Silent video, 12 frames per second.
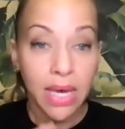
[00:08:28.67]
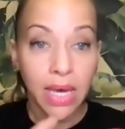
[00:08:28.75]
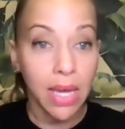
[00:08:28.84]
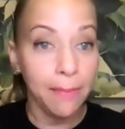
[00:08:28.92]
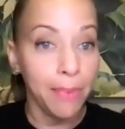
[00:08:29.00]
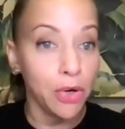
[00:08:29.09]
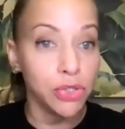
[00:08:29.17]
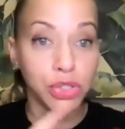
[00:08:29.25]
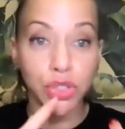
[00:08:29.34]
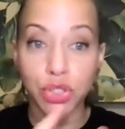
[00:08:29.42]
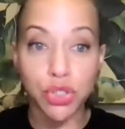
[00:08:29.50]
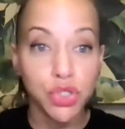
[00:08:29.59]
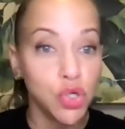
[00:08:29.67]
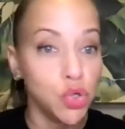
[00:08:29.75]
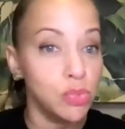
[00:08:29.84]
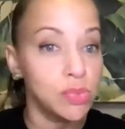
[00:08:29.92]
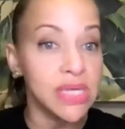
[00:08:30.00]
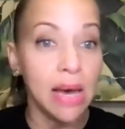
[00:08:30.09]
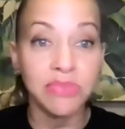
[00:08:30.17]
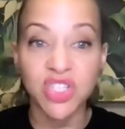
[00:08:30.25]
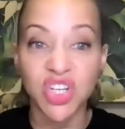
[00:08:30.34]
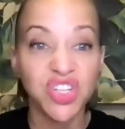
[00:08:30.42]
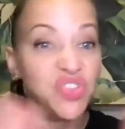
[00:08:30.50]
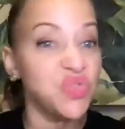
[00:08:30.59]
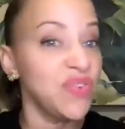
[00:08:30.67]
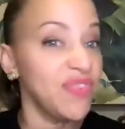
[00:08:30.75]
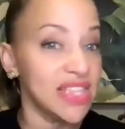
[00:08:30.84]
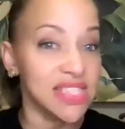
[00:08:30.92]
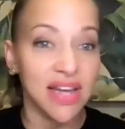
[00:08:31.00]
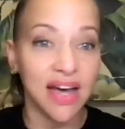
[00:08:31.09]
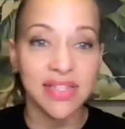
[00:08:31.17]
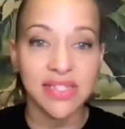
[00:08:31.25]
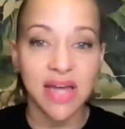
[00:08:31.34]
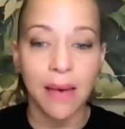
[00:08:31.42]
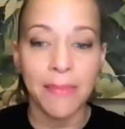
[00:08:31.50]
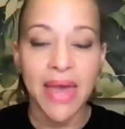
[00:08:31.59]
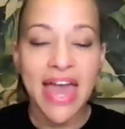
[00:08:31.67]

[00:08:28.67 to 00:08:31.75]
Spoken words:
in person, Zooms. I'm just going to do events nonstop.